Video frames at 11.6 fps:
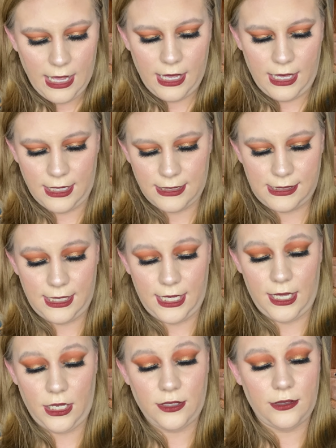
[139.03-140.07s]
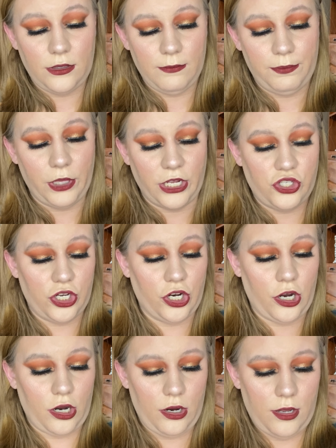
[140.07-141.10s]
Is the Blood
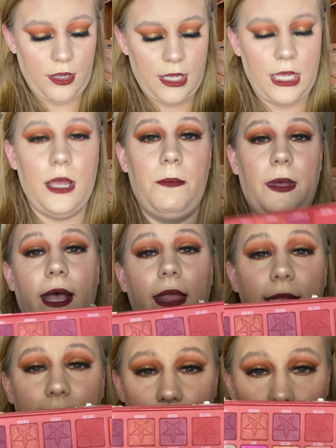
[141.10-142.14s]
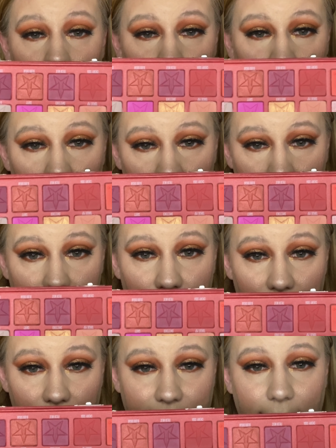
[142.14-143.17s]
Sugar palette. Here is what
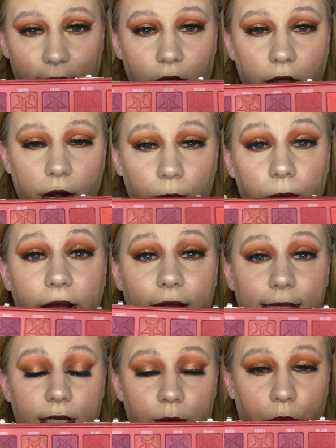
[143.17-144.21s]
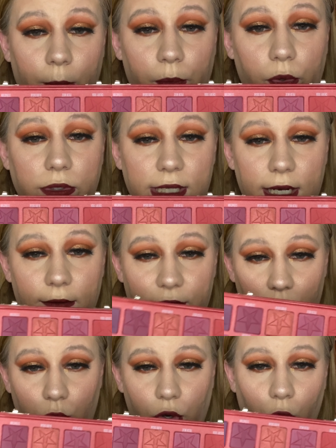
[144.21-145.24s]
it looks like, a lot of reds and purples and a
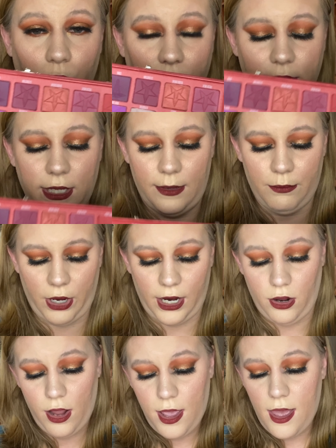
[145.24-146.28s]
few gold and brown.